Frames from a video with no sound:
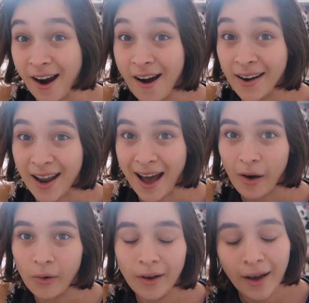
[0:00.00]
can't
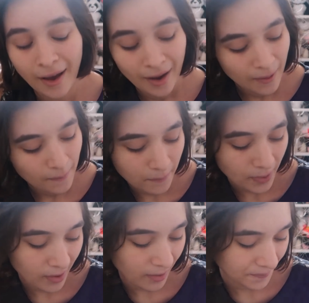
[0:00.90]
now,
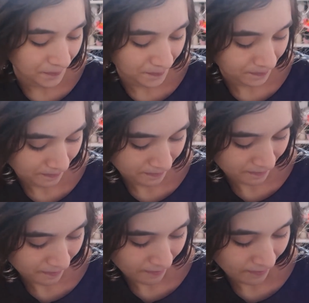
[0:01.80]
but
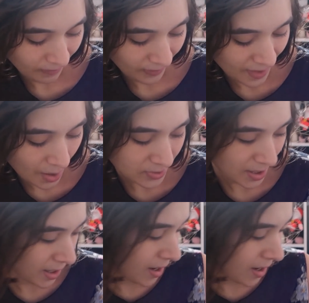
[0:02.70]
that was kind